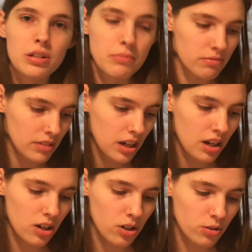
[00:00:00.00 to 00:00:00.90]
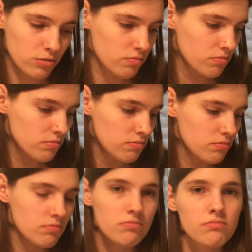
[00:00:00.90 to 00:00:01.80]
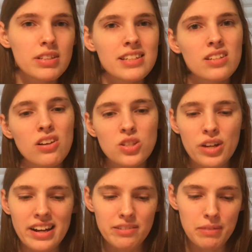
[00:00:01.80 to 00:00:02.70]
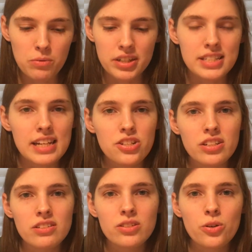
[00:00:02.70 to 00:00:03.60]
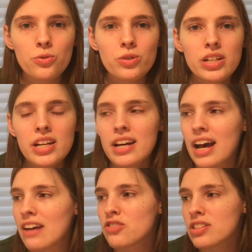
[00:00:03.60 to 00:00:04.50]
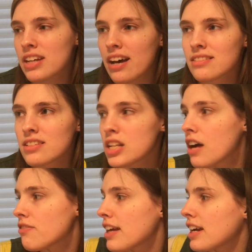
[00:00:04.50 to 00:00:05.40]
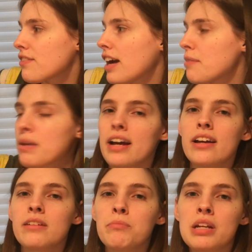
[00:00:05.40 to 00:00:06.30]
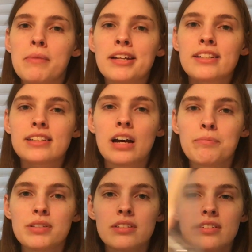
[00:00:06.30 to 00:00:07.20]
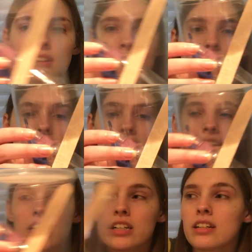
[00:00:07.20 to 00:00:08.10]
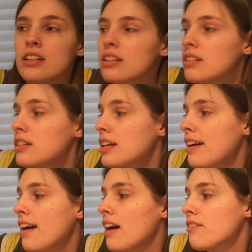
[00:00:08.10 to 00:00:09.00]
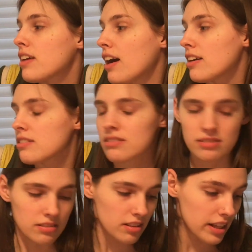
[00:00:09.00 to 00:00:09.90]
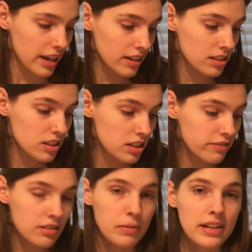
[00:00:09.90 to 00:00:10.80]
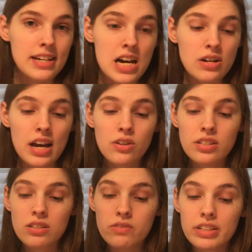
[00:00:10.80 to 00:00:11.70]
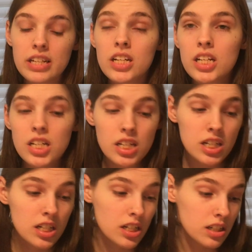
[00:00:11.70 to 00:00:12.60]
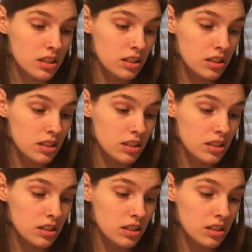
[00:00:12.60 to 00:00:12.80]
worry. Oh, this is also kind of my workstation, so I've just got stuff. Like, I've got my mini mantis cups stacked over here. I've got lids for my townhouses over here.